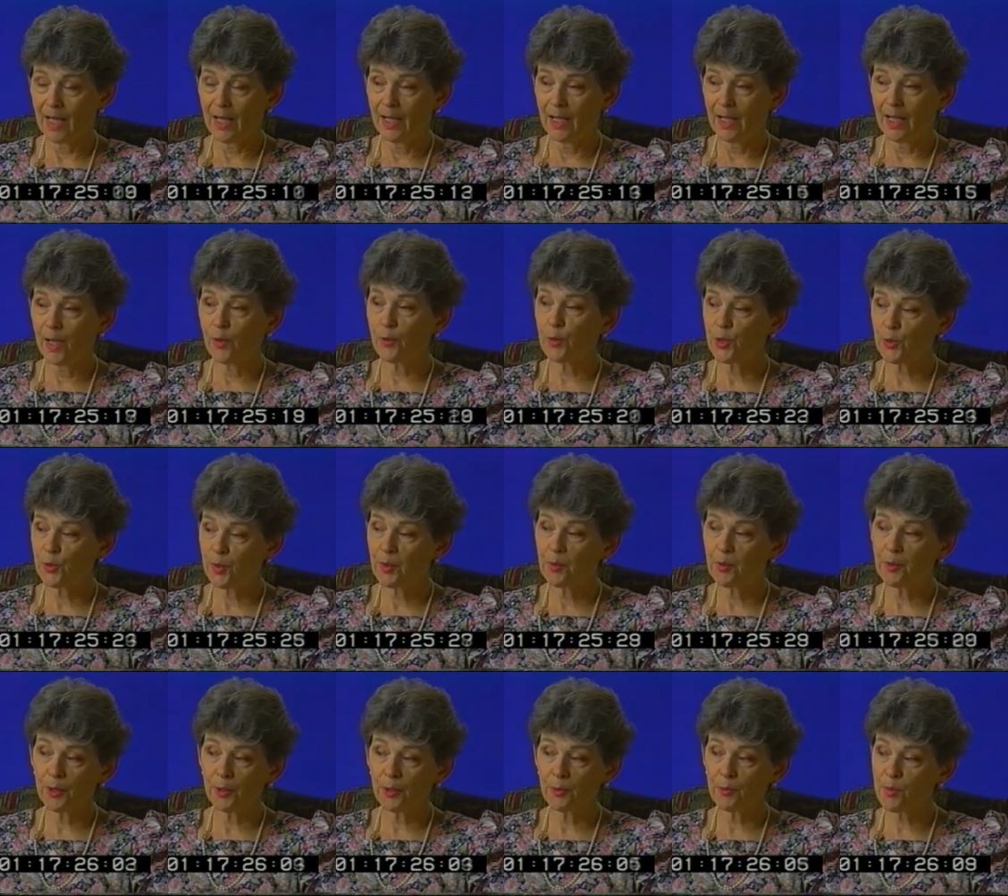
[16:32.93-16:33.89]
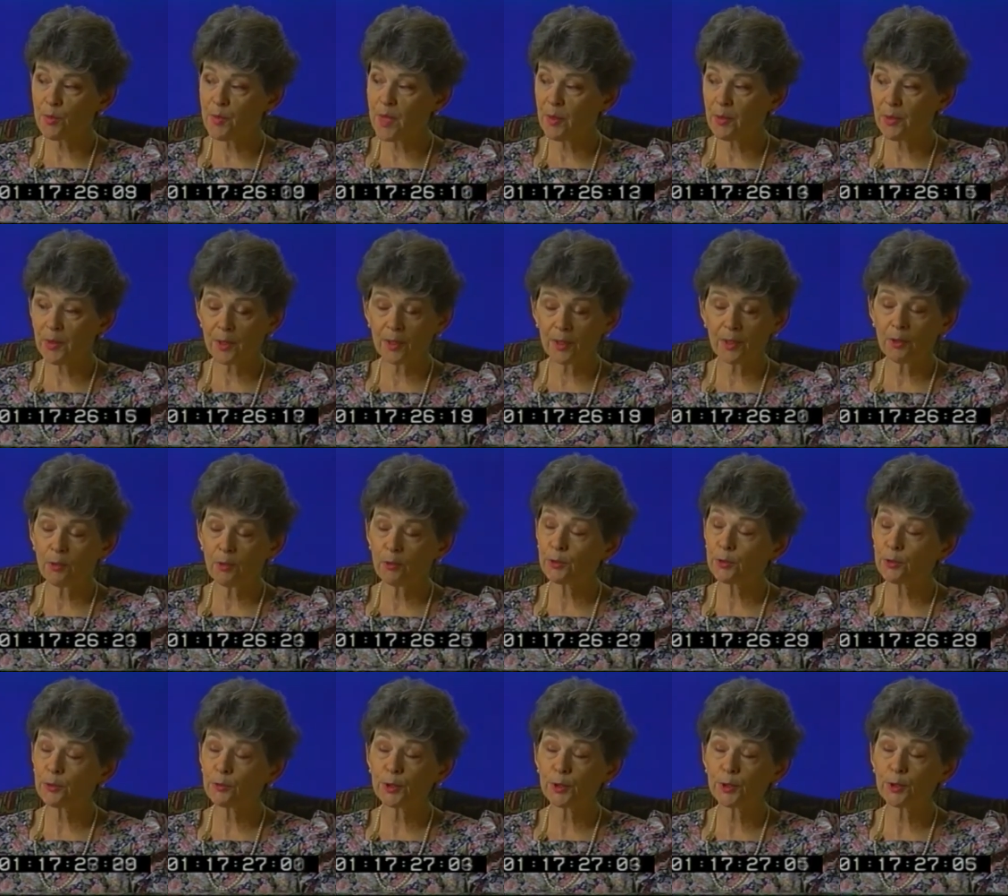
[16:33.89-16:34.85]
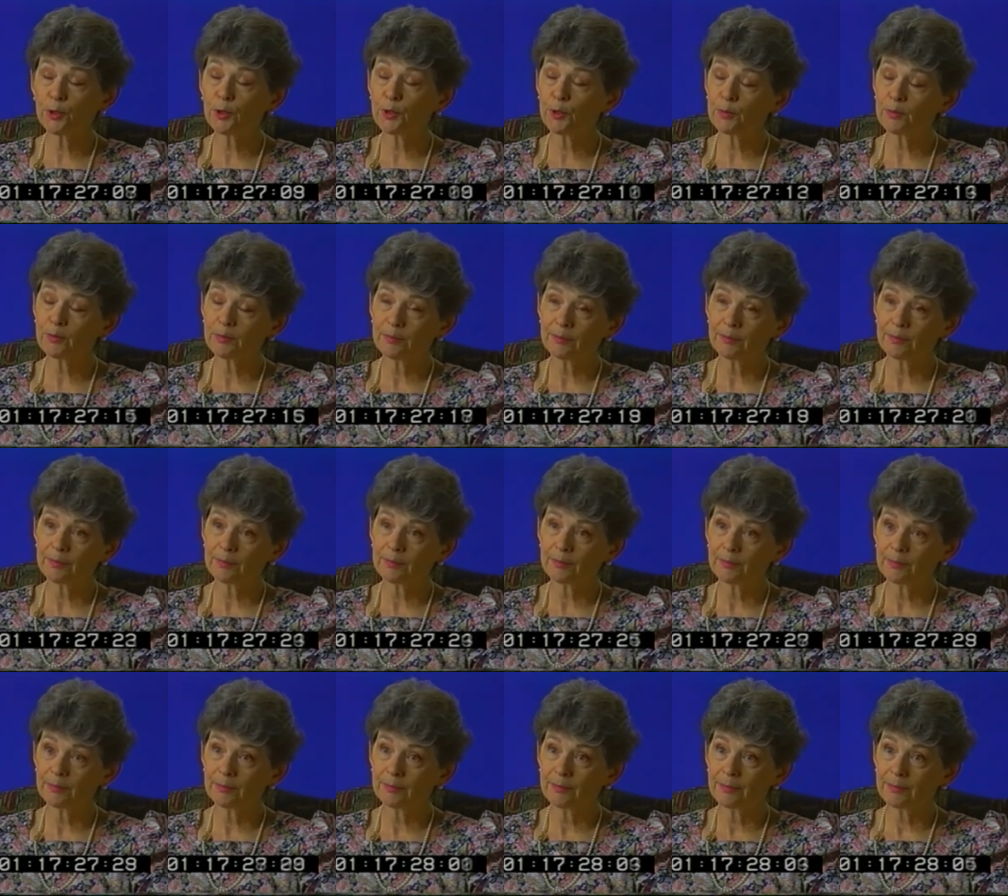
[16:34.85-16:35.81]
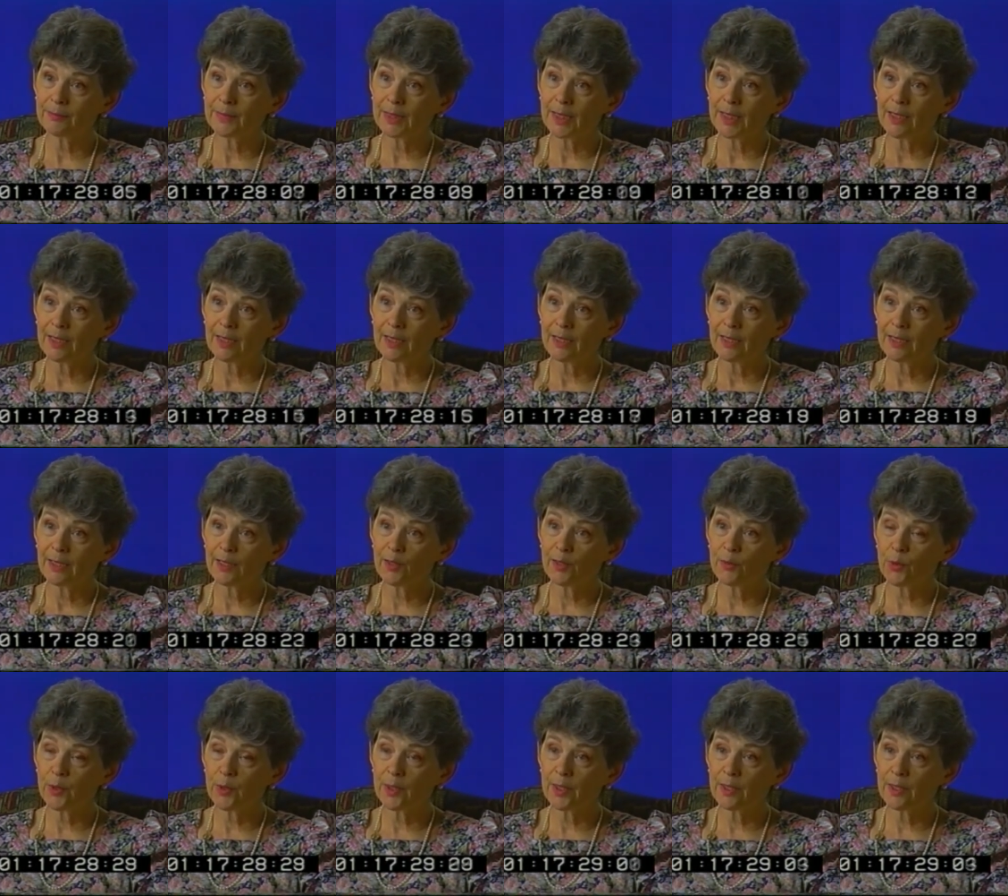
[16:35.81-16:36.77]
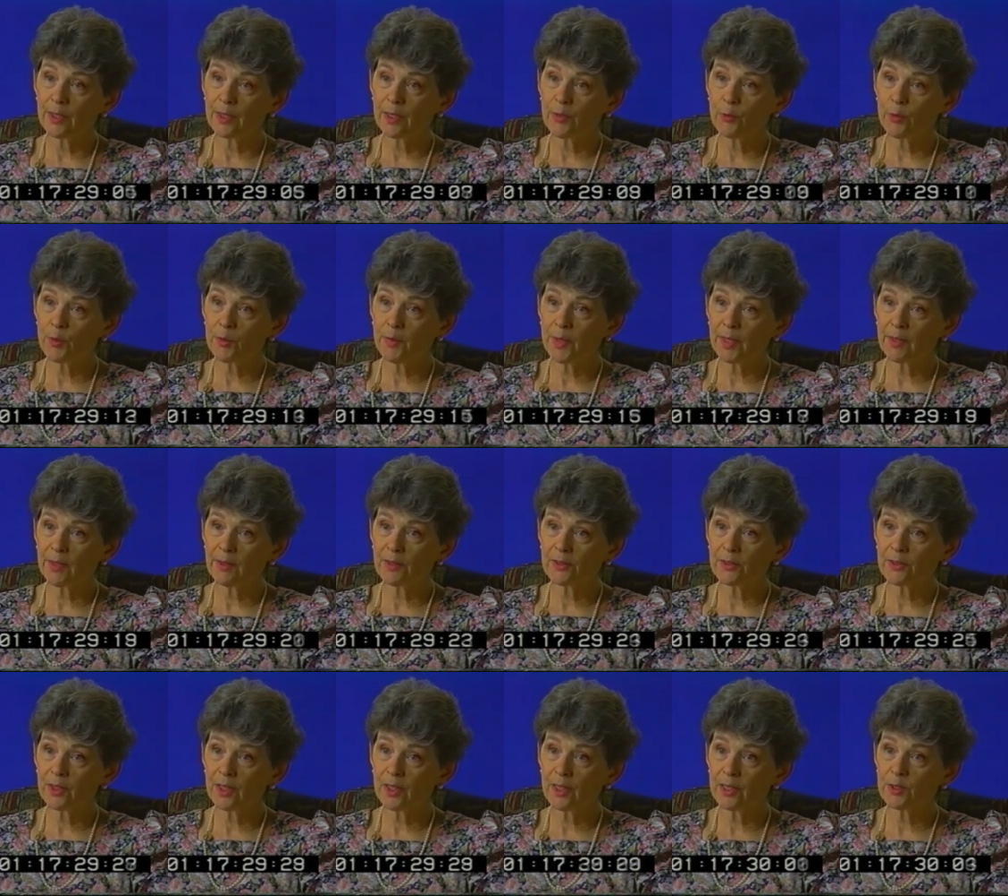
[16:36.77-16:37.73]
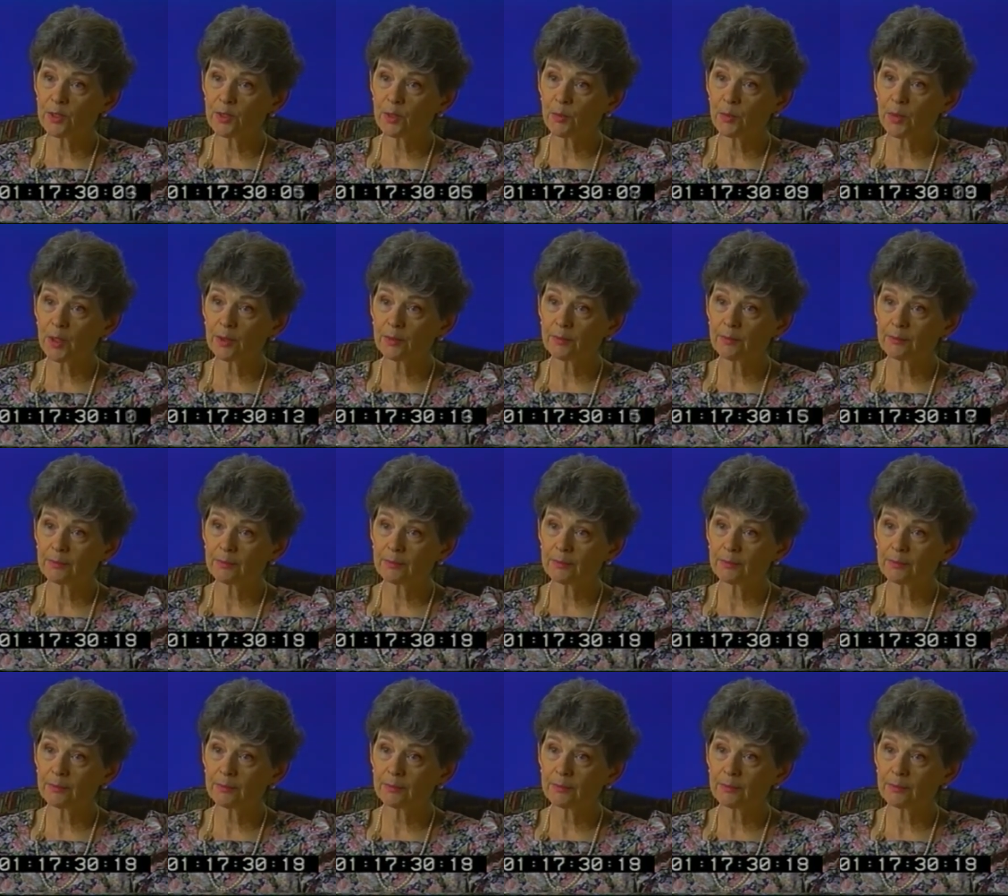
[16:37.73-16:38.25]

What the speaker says: I wish people could remember the golden rule. If we did, it would make things a lot simpler.